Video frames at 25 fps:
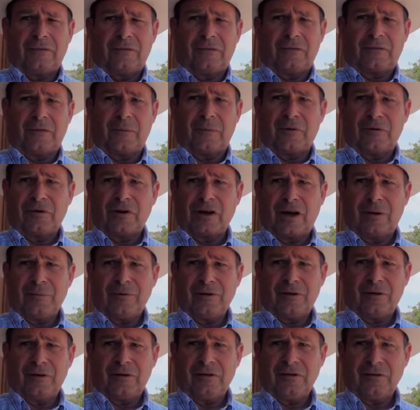from the time
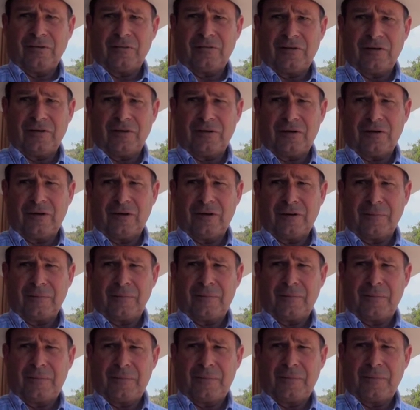it leaves the
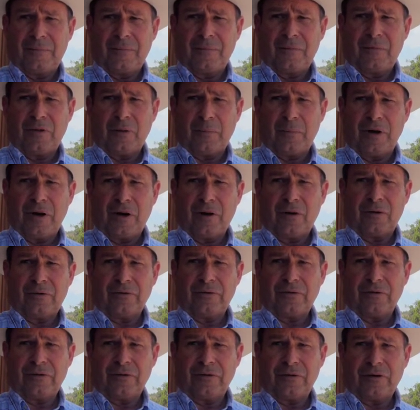barrel
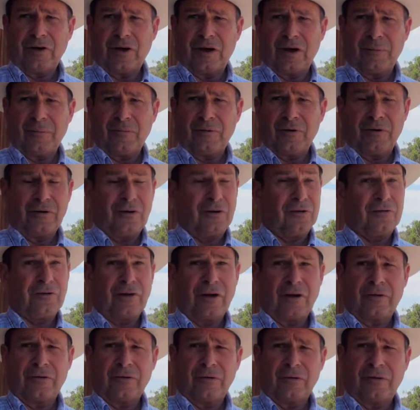till the time that it gets
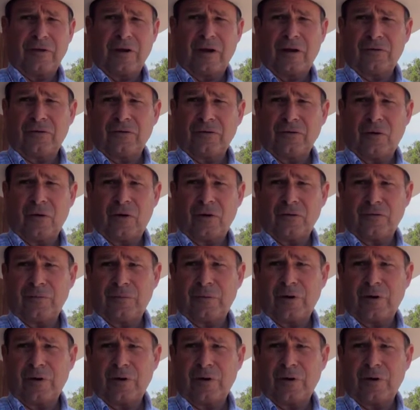out to 1,000 yards,